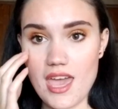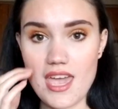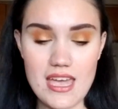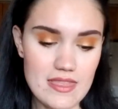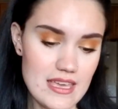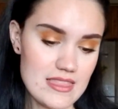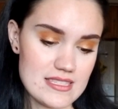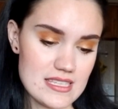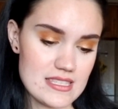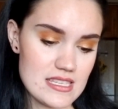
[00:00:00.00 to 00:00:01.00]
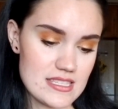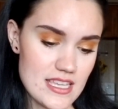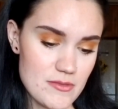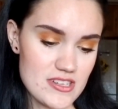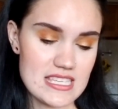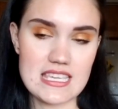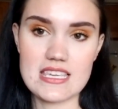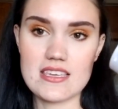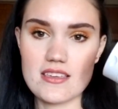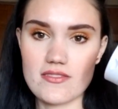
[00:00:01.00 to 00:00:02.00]
And then this is the Summer's
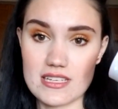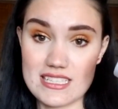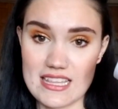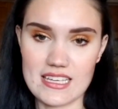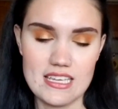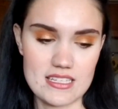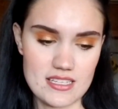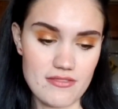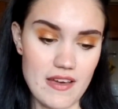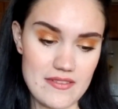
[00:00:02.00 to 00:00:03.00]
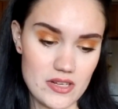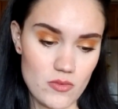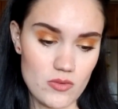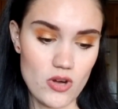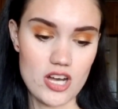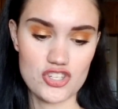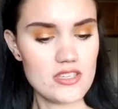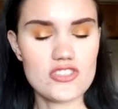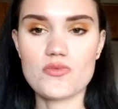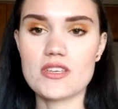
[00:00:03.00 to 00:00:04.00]
Eve Delicate 5-in-1 wash.
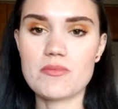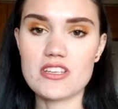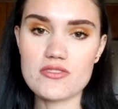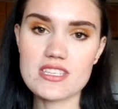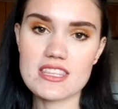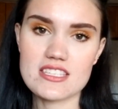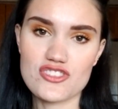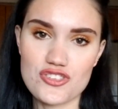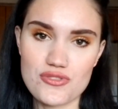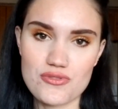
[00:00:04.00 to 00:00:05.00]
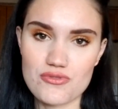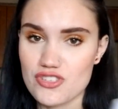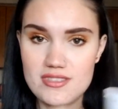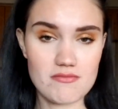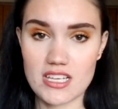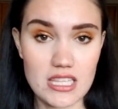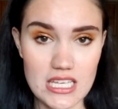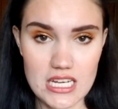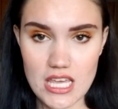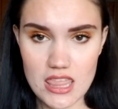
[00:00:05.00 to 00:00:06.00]
So we have been using this to just
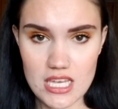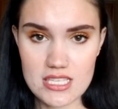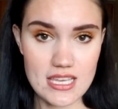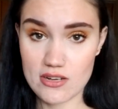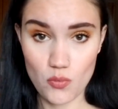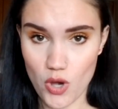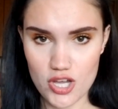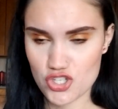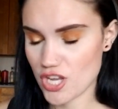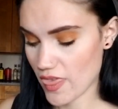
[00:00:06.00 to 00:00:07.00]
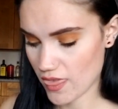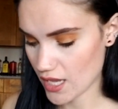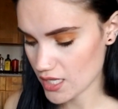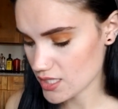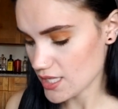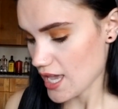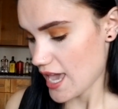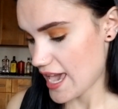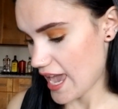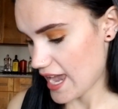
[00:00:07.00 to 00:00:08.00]
clean things and wash things.
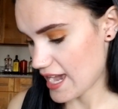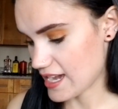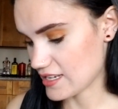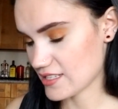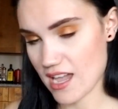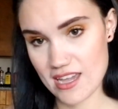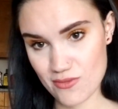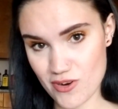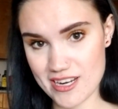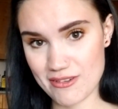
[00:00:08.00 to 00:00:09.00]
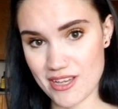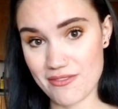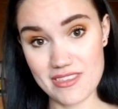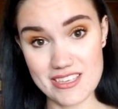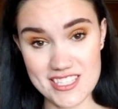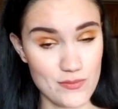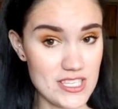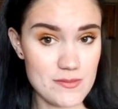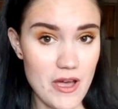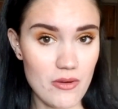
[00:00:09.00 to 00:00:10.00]
And I had run out of the
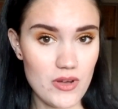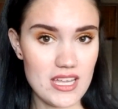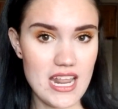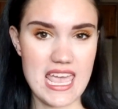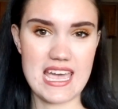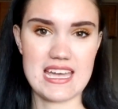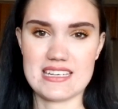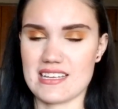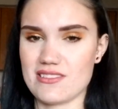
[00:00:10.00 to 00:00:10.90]
Sweet Spot one and